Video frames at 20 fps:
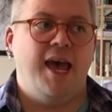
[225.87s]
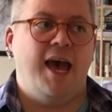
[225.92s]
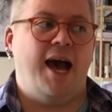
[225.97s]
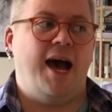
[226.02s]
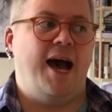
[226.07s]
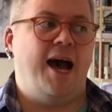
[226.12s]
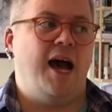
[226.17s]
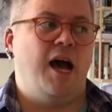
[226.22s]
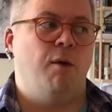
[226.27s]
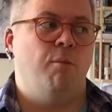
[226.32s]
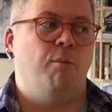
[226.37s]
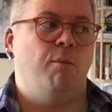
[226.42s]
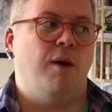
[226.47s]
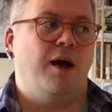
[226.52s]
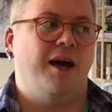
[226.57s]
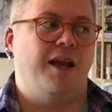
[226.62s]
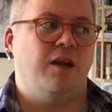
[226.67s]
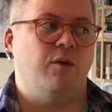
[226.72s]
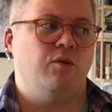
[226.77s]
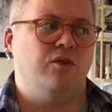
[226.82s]

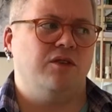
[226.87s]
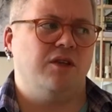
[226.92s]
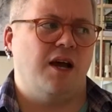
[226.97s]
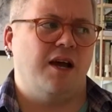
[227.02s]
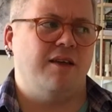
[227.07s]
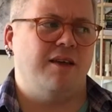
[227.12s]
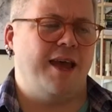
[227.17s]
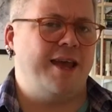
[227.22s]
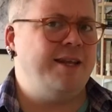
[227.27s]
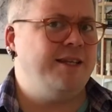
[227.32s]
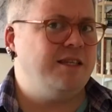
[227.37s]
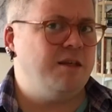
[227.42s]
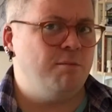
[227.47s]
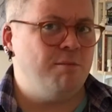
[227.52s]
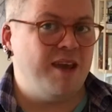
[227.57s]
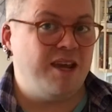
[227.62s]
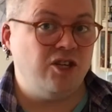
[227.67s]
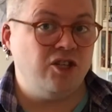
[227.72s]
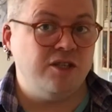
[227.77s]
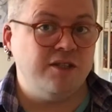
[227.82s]
and it was
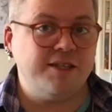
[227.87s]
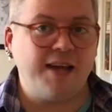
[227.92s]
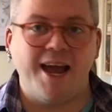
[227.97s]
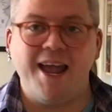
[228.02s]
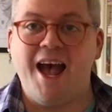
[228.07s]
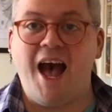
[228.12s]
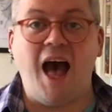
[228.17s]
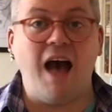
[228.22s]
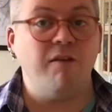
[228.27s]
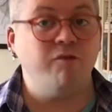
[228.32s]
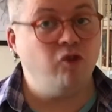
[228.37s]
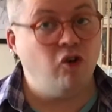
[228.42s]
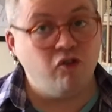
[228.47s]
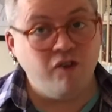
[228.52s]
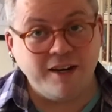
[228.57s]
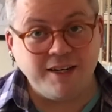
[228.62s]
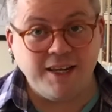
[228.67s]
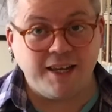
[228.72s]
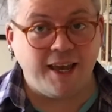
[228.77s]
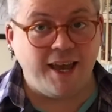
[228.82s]
Intimations. I have not
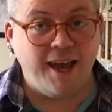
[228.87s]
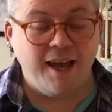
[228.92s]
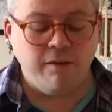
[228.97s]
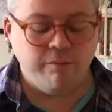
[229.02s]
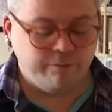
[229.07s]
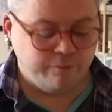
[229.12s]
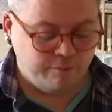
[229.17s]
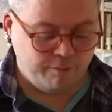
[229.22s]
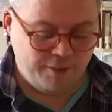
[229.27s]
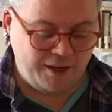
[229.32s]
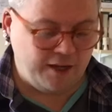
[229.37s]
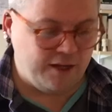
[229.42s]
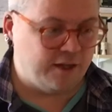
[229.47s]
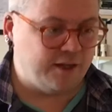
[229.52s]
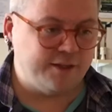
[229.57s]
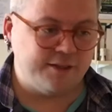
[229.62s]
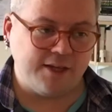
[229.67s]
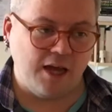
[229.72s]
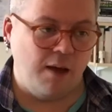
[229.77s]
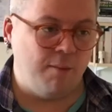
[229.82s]
read it yet
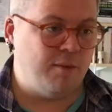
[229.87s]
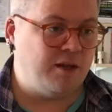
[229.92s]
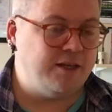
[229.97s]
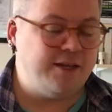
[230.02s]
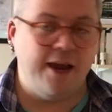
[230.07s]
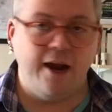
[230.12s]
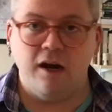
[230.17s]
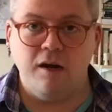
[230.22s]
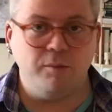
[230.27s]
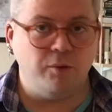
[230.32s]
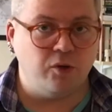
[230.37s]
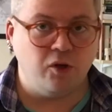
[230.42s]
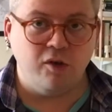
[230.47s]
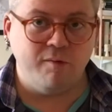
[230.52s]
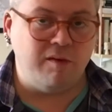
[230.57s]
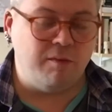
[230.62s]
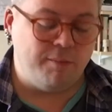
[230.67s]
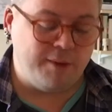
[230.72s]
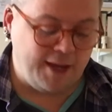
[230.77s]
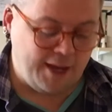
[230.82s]
because I'm a terrible
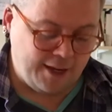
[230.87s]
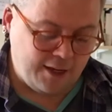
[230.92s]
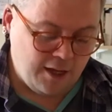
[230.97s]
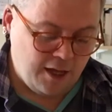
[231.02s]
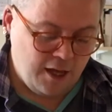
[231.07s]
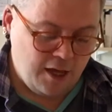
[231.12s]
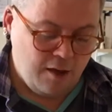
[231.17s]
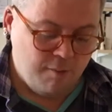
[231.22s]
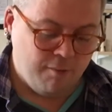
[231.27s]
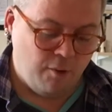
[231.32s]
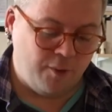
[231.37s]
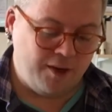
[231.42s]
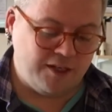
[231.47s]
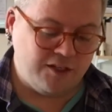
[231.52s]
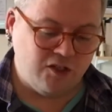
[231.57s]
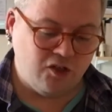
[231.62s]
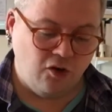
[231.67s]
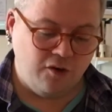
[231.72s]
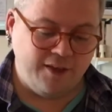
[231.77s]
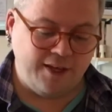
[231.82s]
human being, but when I
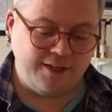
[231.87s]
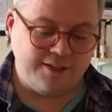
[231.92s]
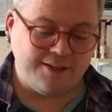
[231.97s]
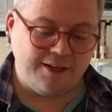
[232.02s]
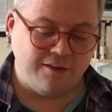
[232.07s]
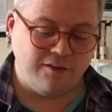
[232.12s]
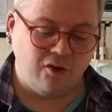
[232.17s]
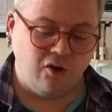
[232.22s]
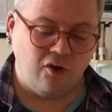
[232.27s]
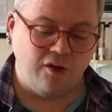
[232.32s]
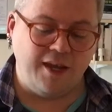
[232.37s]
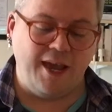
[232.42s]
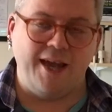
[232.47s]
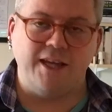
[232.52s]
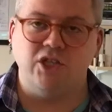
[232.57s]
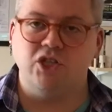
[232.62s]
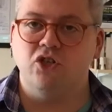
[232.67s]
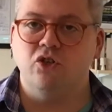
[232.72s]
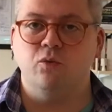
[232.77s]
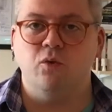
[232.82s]
saw this I thought, yeah,
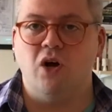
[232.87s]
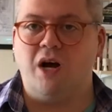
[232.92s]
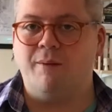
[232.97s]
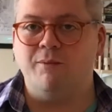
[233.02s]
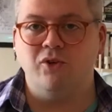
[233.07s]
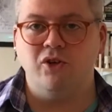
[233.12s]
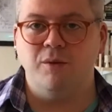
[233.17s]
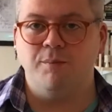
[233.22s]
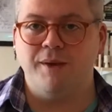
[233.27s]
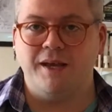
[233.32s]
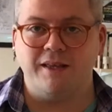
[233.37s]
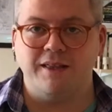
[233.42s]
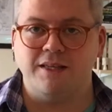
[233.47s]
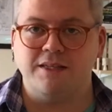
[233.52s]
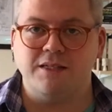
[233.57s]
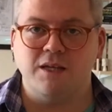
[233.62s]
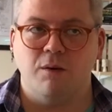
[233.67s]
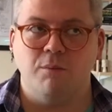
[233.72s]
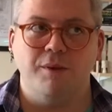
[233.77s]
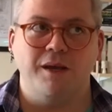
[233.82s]
do you know what, I'm going to pick
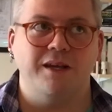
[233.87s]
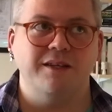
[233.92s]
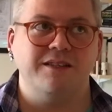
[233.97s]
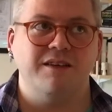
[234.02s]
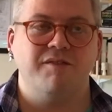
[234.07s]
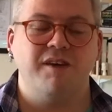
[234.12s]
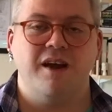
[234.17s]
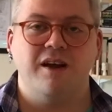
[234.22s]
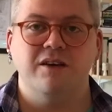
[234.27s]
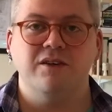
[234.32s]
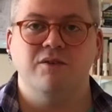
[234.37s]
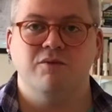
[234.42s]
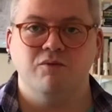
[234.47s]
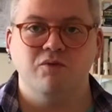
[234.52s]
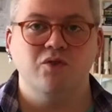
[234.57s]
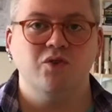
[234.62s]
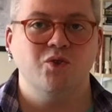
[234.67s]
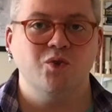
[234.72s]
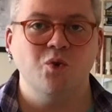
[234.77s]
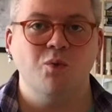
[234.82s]
this up because I've heard
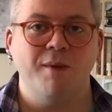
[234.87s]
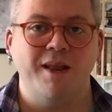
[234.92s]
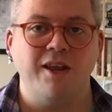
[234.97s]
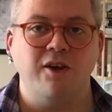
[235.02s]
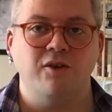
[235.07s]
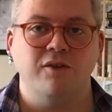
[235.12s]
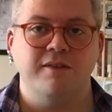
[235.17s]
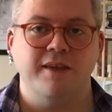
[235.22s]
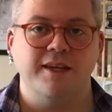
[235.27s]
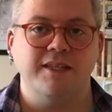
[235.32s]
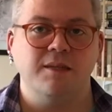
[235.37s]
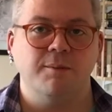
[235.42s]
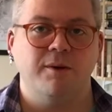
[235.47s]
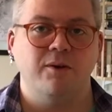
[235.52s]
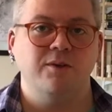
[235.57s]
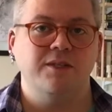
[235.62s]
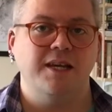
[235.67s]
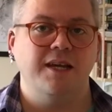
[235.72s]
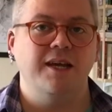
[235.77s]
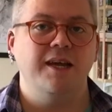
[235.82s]
so many good things
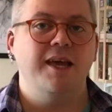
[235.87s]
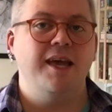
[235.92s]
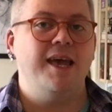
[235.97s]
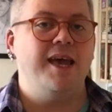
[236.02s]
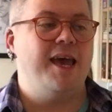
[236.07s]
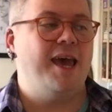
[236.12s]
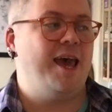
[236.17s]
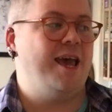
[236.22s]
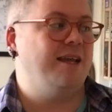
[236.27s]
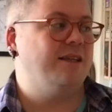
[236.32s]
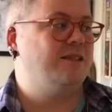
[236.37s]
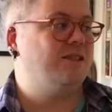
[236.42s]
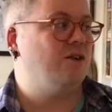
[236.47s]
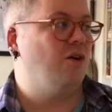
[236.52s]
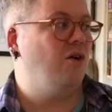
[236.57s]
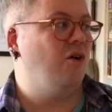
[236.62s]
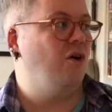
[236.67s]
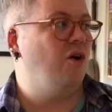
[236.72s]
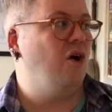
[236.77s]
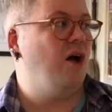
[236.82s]
about it. It's
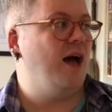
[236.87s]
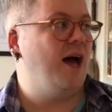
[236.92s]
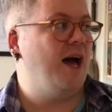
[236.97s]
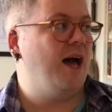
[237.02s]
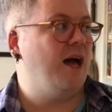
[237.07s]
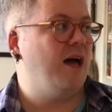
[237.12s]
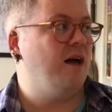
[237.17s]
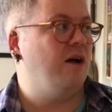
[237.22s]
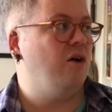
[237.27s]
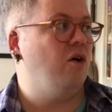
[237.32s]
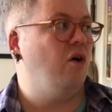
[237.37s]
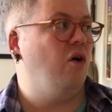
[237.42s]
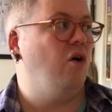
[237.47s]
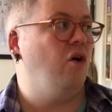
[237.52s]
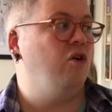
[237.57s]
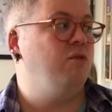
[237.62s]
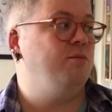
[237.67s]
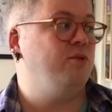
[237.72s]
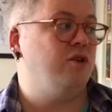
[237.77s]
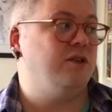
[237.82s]

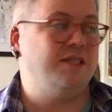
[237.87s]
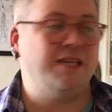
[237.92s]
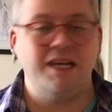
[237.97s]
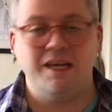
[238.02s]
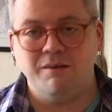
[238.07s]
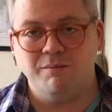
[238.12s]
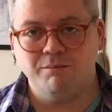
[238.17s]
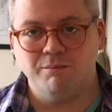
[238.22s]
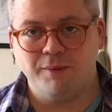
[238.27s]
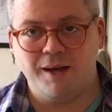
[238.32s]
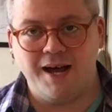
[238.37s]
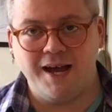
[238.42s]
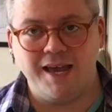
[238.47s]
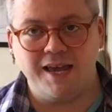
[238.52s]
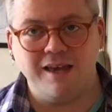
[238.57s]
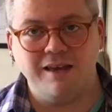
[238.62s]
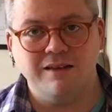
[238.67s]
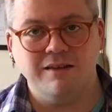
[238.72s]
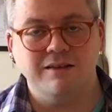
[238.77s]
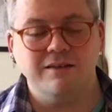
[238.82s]
On Beauty
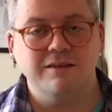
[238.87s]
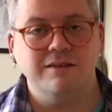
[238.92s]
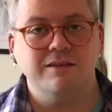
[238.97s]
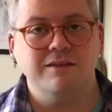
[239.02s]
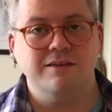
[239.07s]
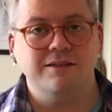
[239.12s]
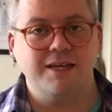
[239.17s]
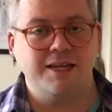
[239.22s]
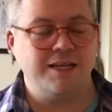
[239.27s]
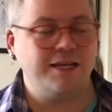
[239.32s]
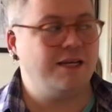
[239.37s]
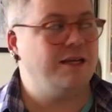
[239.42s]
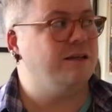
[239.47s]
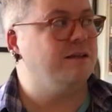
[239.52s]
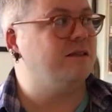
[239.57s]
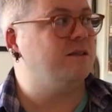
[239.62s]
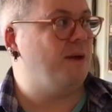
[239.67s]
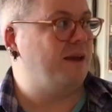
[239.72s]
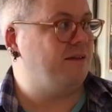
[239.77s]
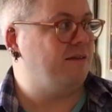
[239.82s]
by Zadie
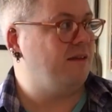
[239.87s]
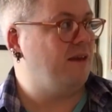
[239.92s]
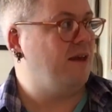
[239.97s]
Smith.